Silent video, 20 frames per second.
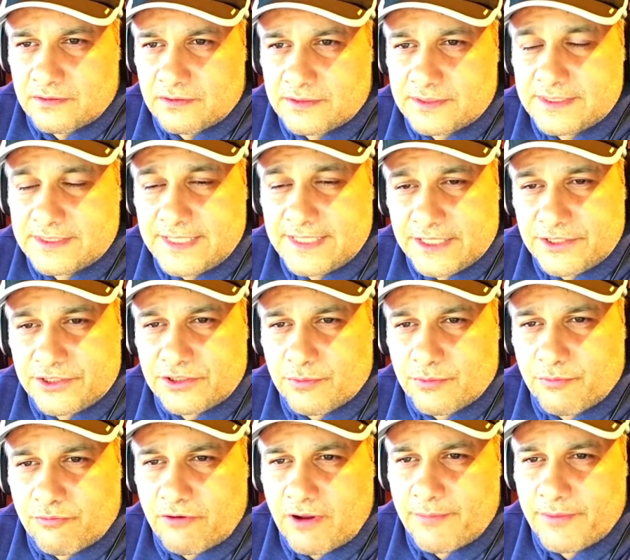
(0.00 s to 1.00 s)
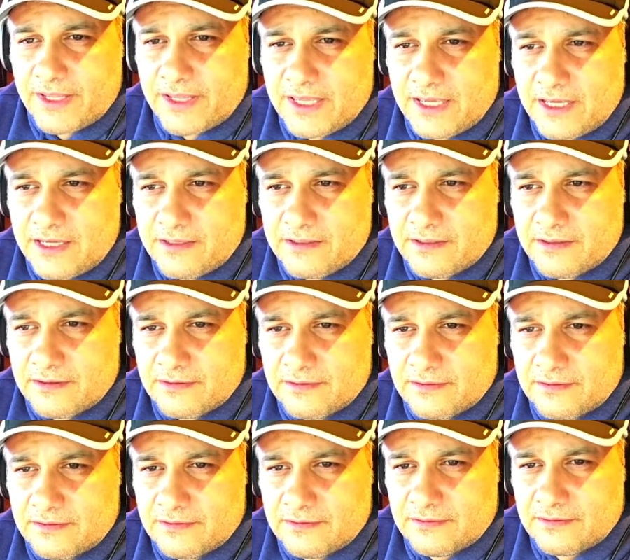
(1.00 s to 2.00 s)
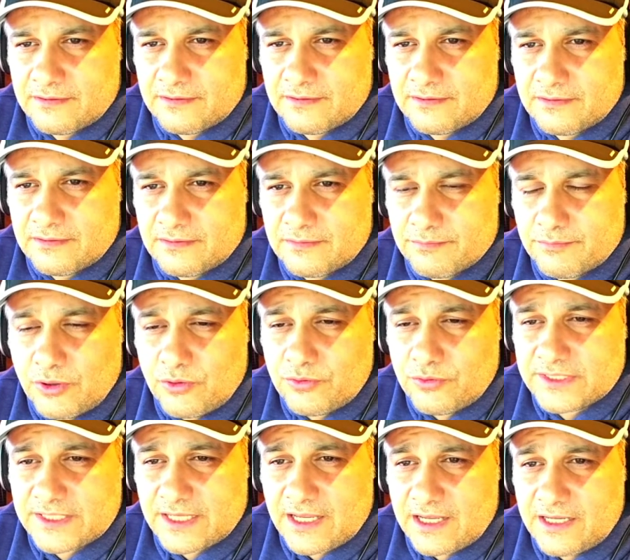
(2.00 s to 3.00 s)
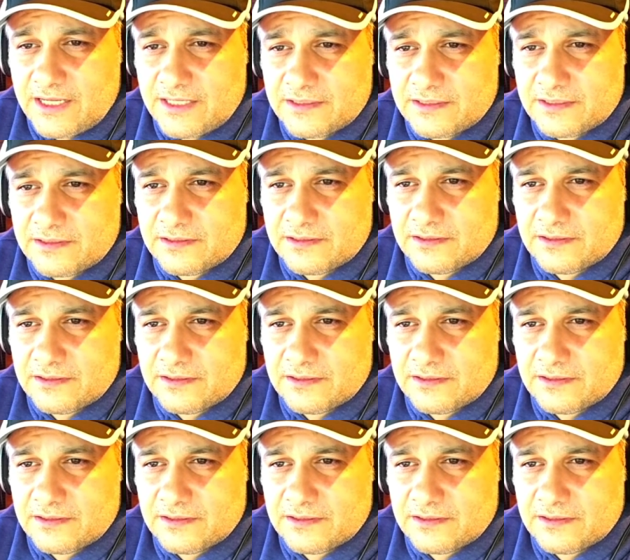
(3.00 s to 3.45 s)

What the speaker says: Ditch the propaganda. Both sides.